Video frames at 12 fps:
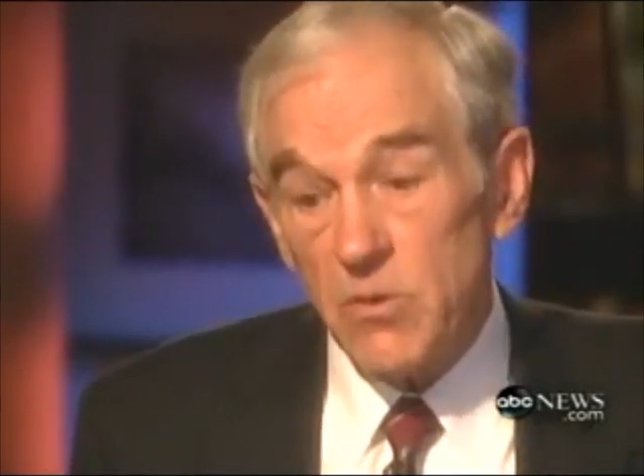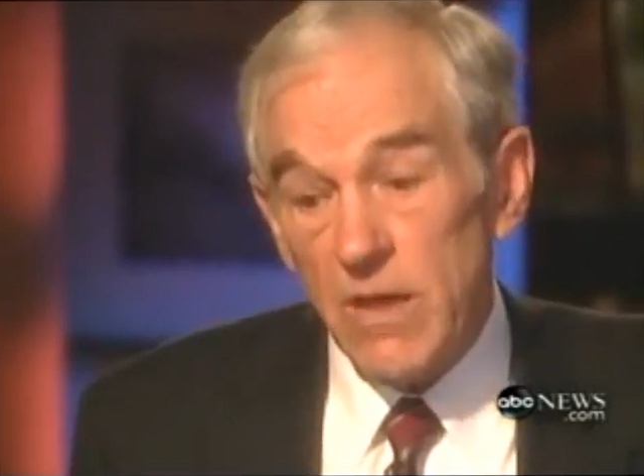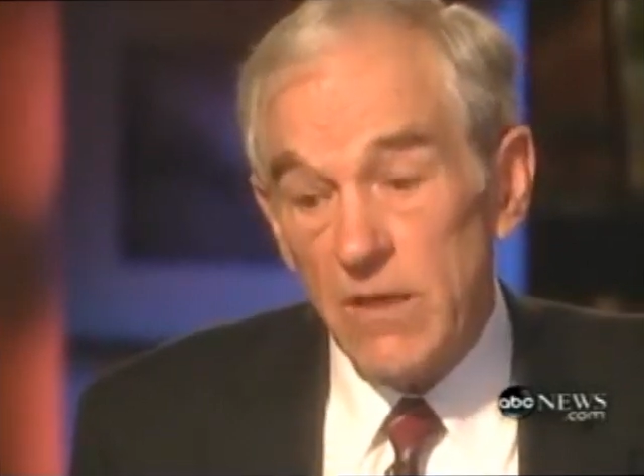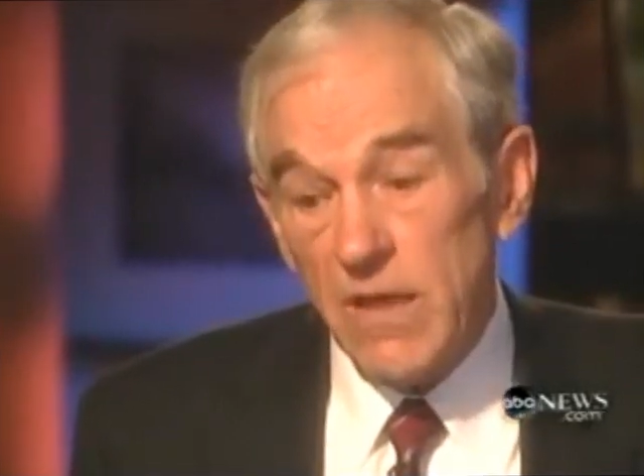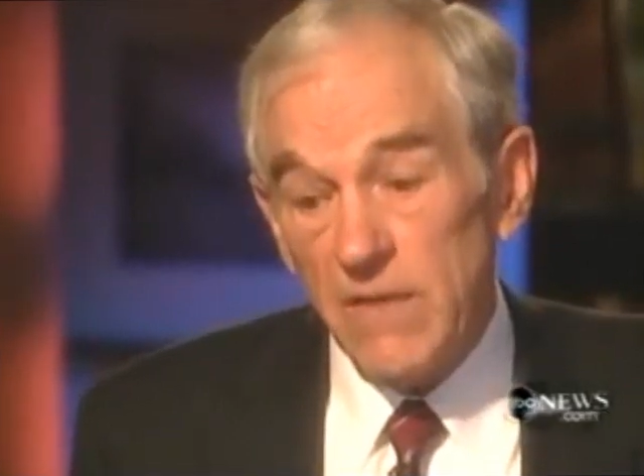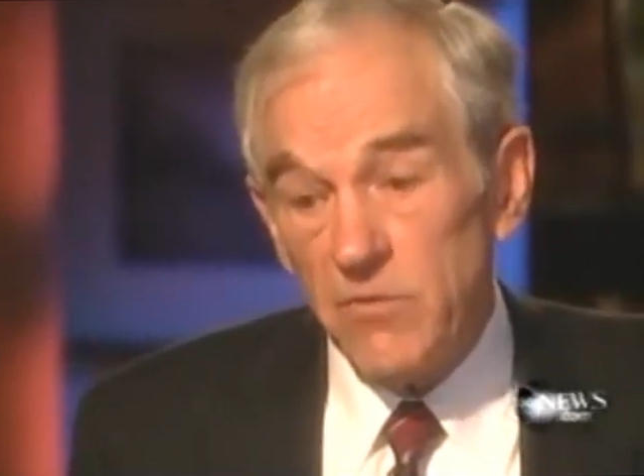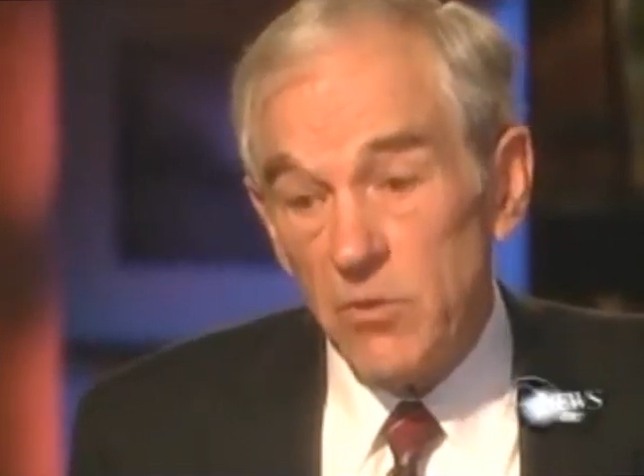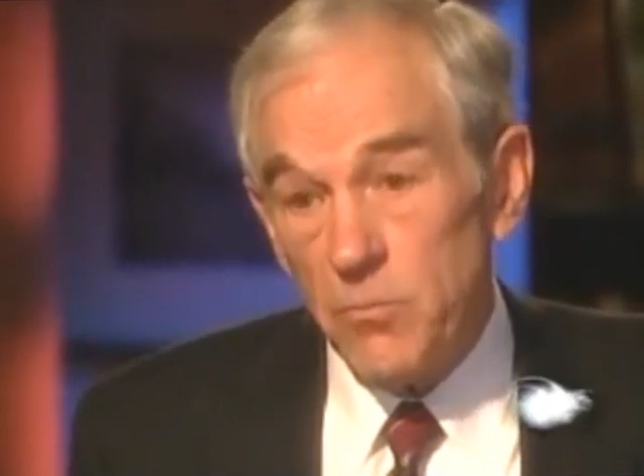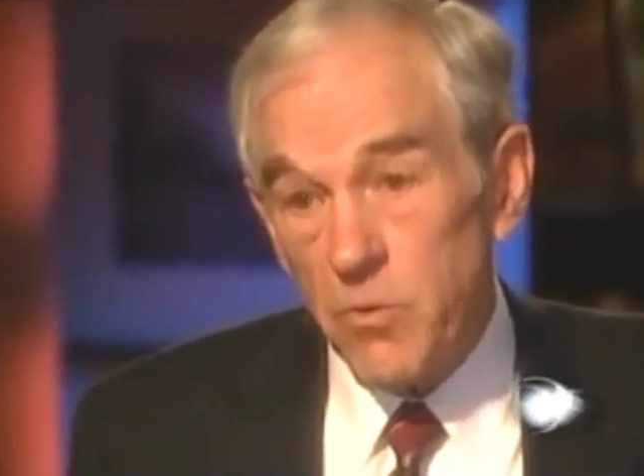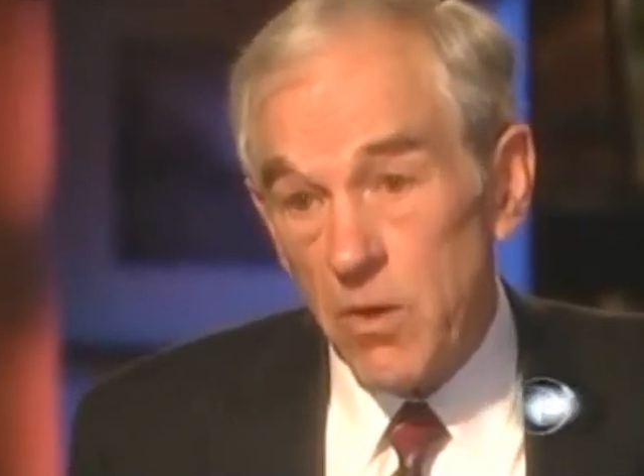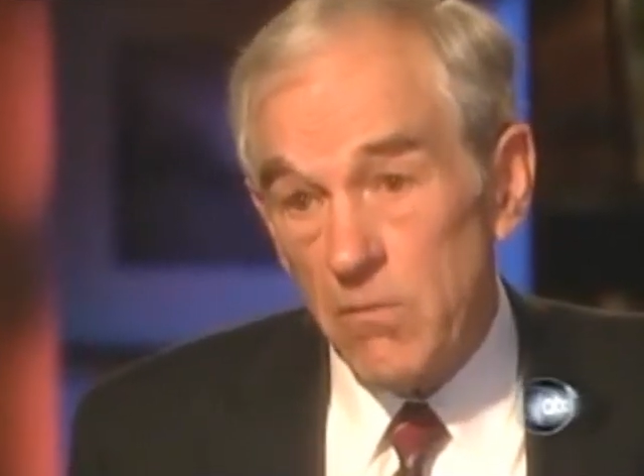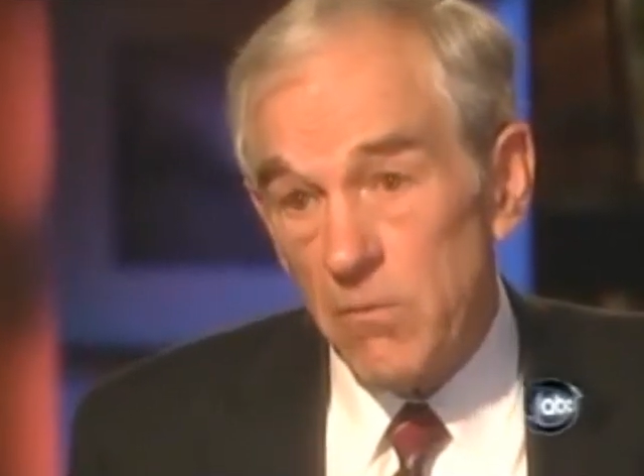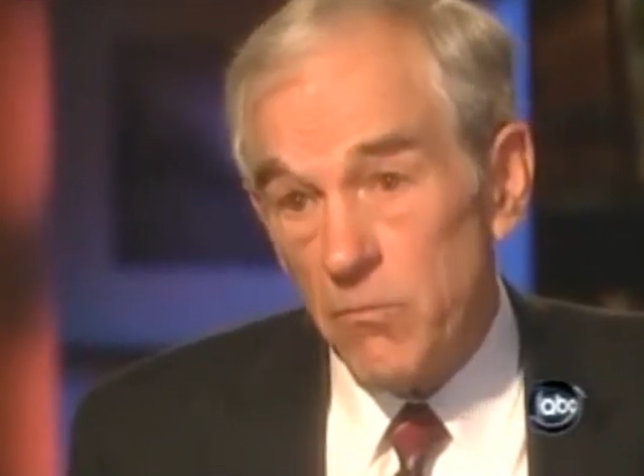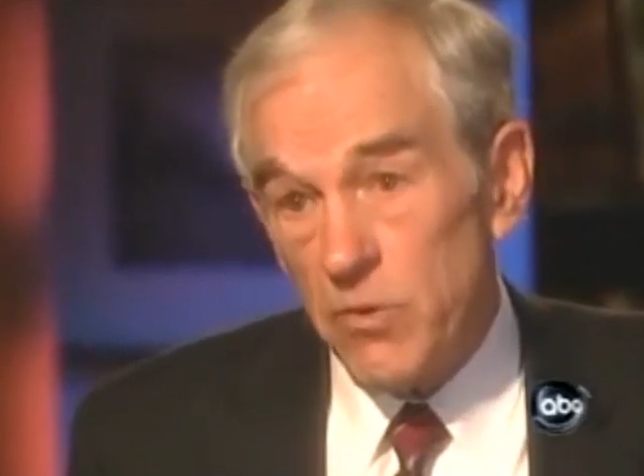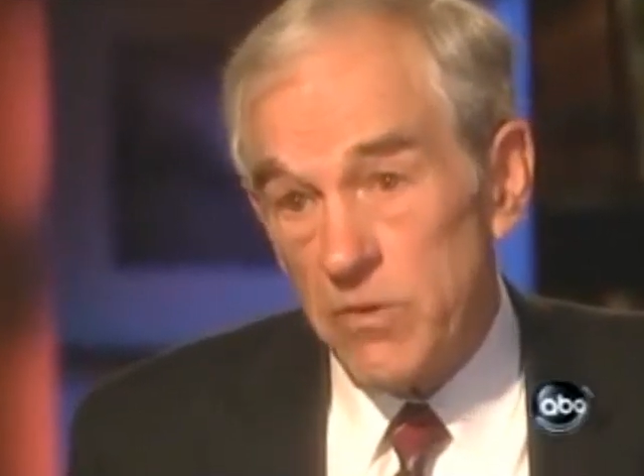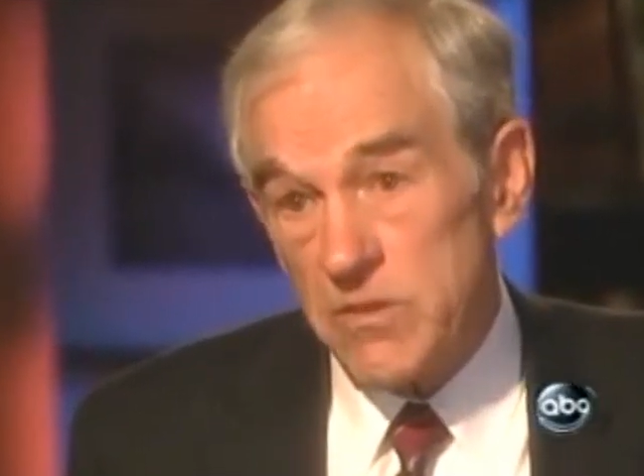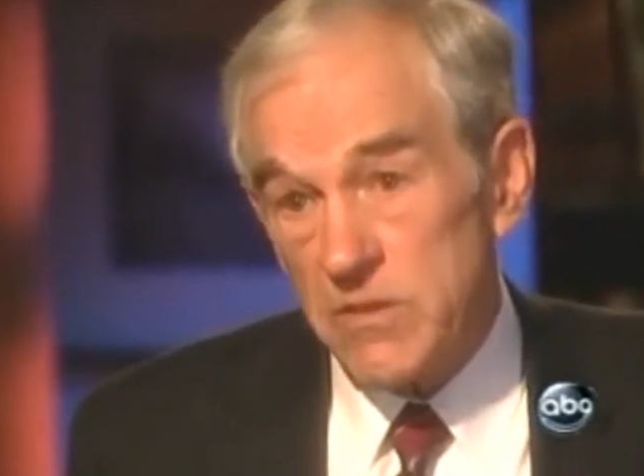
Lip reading: So I have no problem with